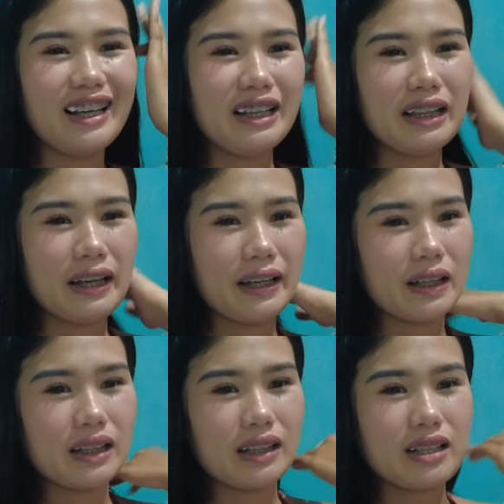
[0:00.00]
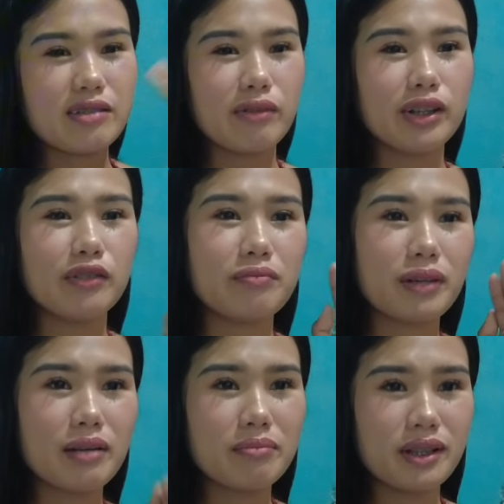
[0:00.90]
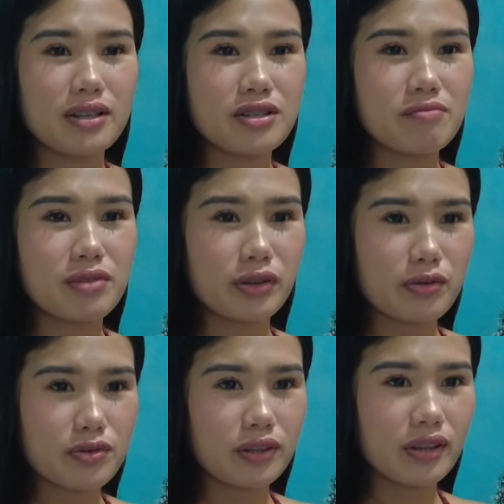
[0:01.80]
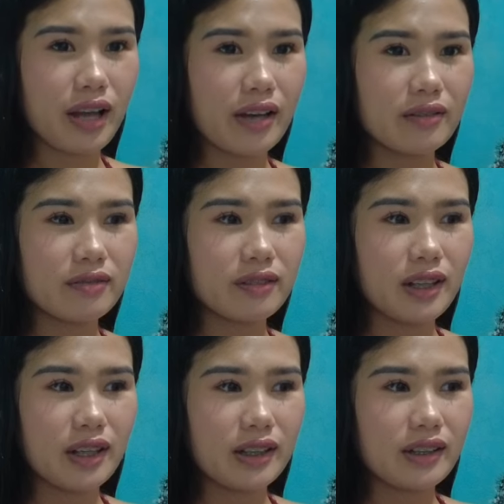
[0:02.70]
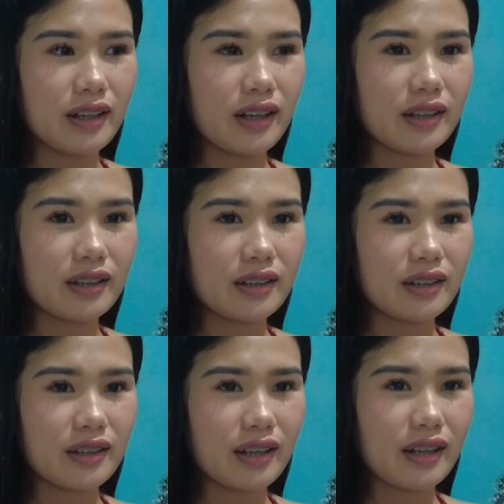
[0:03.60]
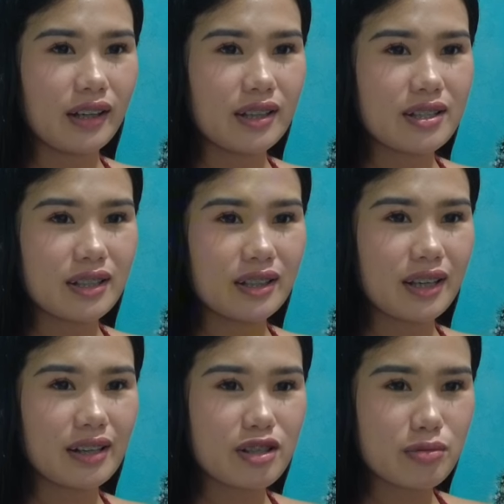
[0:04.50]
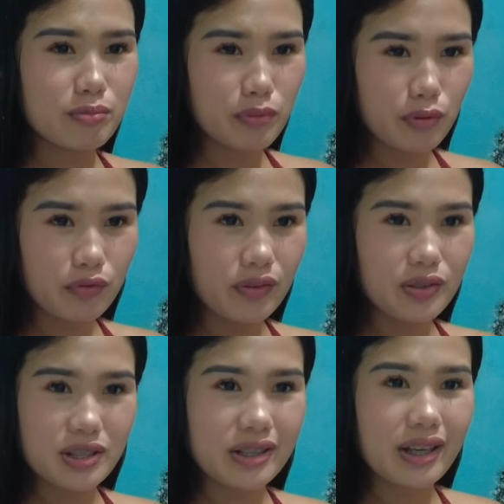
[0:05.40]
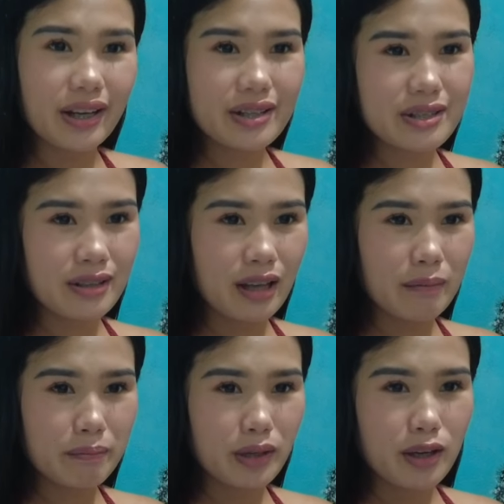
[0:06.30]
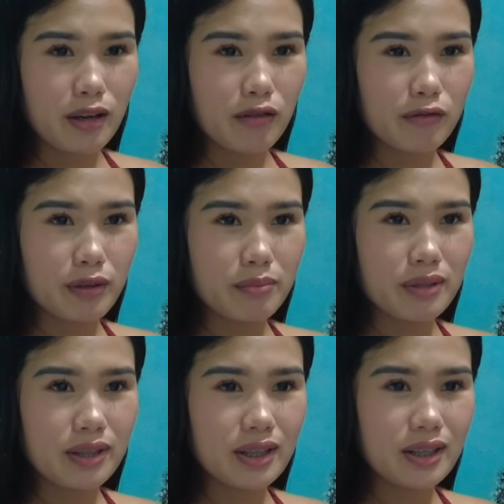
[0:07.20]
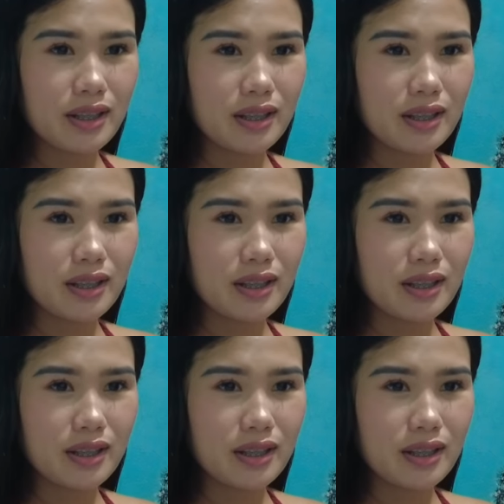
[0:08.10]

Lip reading: Like, that is one of my big achievement also in life, that it's a next move, it's a next step for me